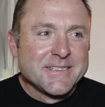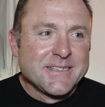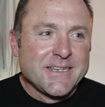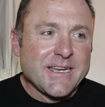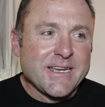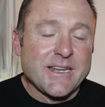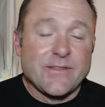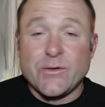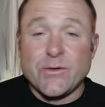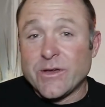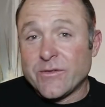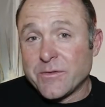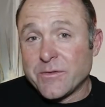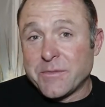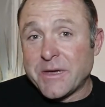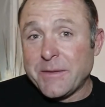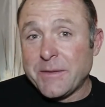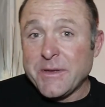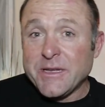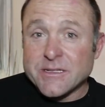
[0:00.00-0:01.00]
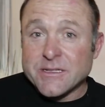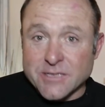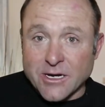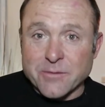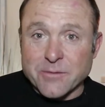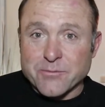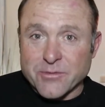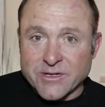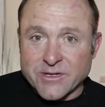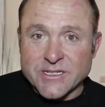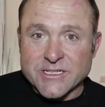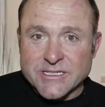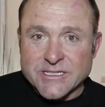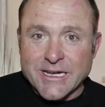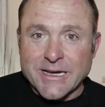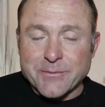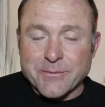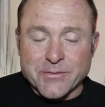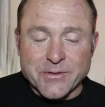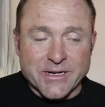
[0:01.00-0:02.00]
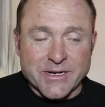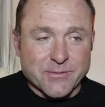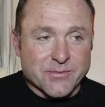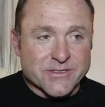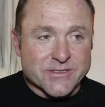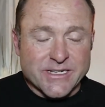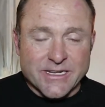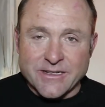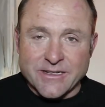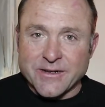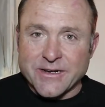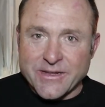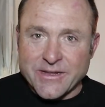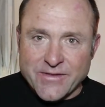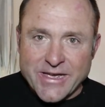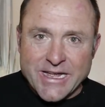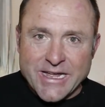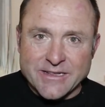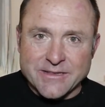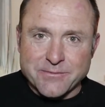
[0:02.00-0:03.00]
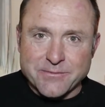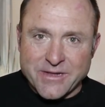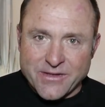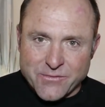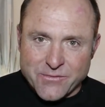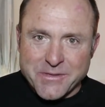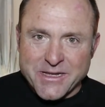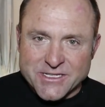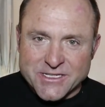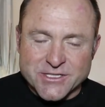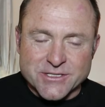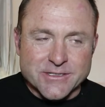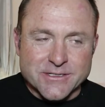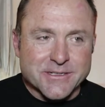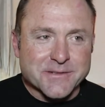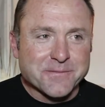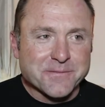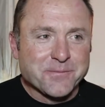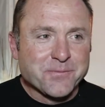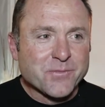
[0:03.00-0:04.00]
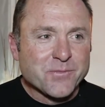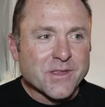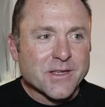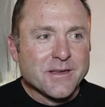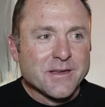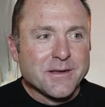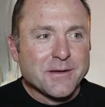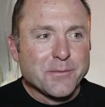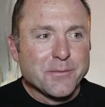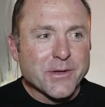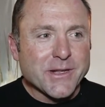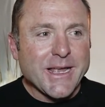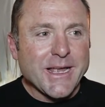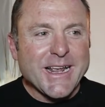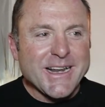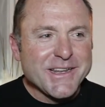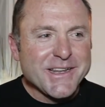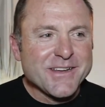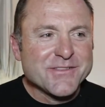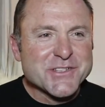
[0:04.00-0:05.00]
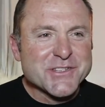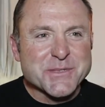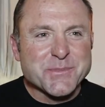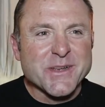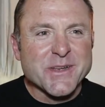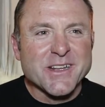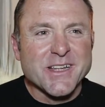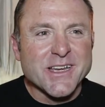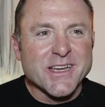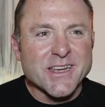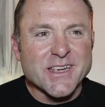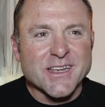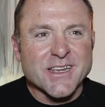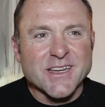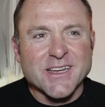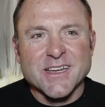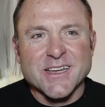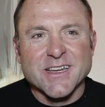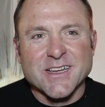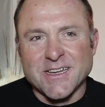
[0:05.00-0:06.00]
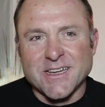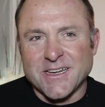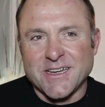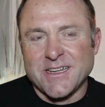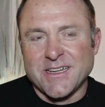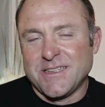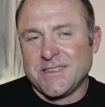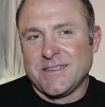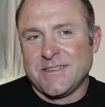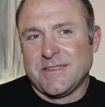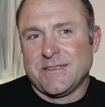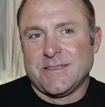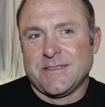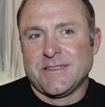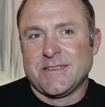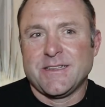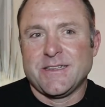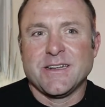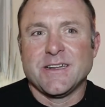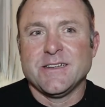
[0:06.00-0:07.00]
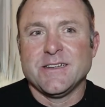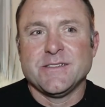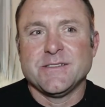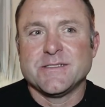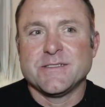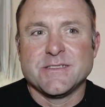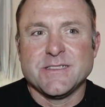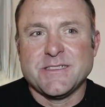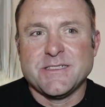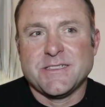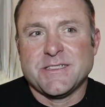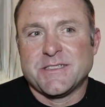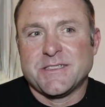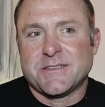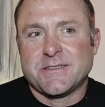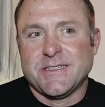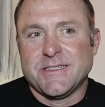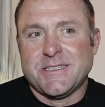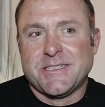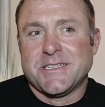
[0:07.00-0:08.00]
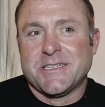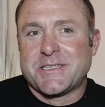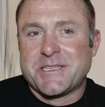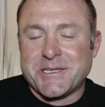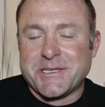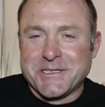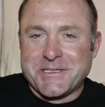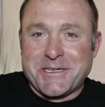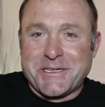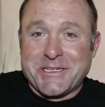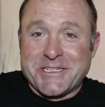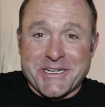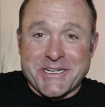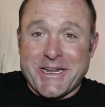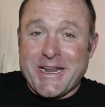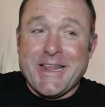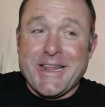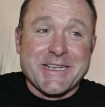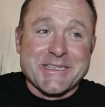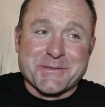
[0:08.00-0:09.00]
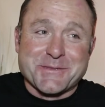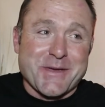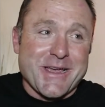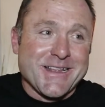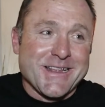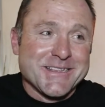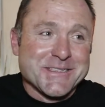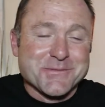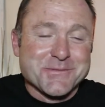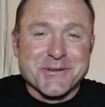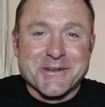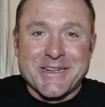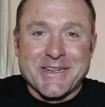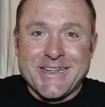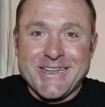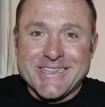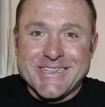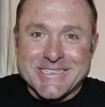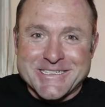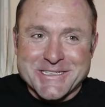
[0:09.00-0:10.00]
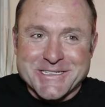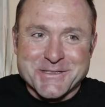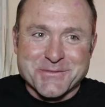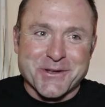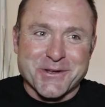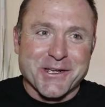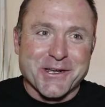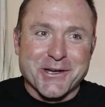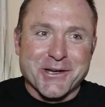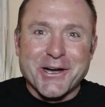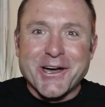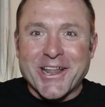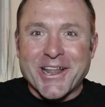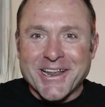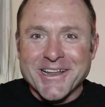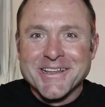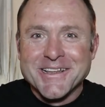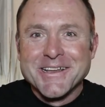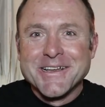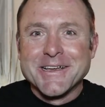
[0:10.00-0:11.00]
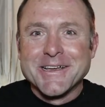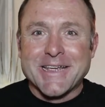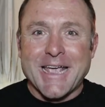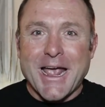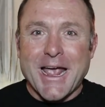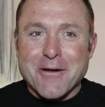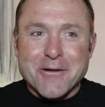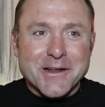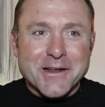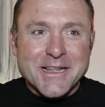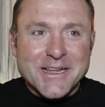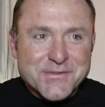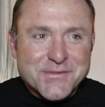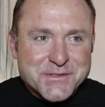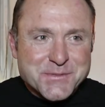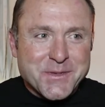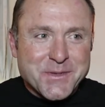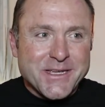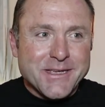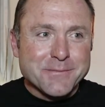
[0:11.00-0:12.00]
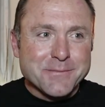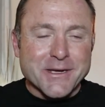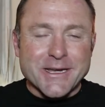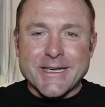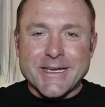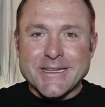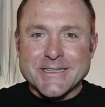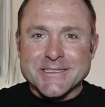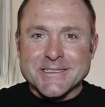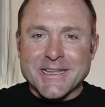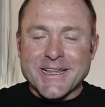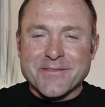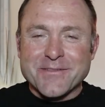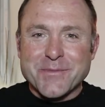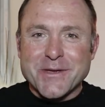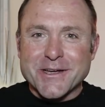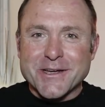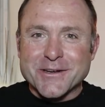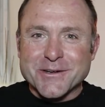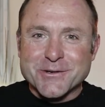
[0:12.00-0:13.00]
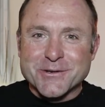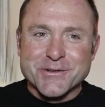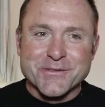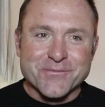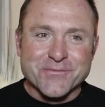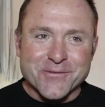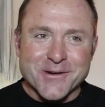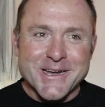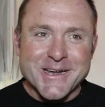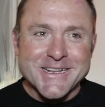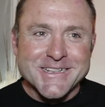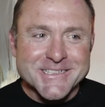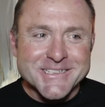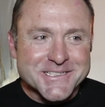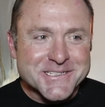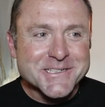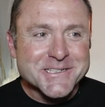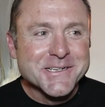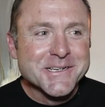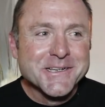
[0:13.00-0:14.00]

And if you ever meet me, don't bring this up. We're going to pretend I never mentioned it. But lately I've just been like, this is it's genetics, man. This is what it is. This is what I got. Karen loves me. My kids love me. I got good friends.